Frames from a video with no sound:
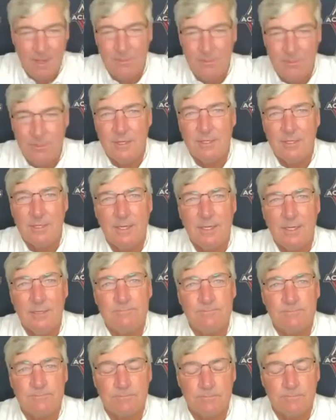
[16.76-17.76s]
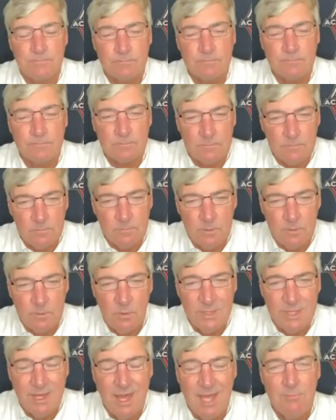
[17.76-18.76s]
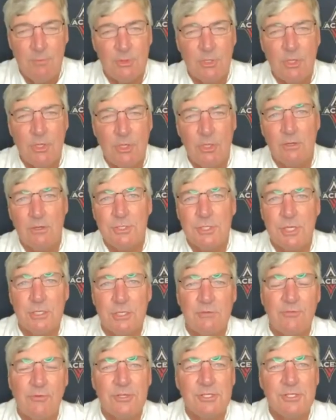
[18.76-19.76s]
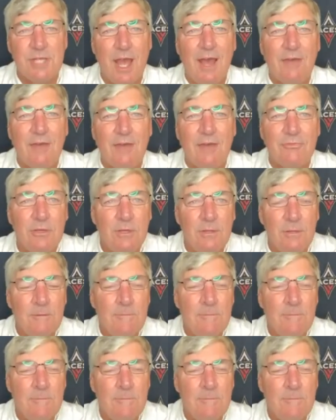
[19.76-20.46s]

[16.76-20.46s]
I thought um, we came with good energy in the first half.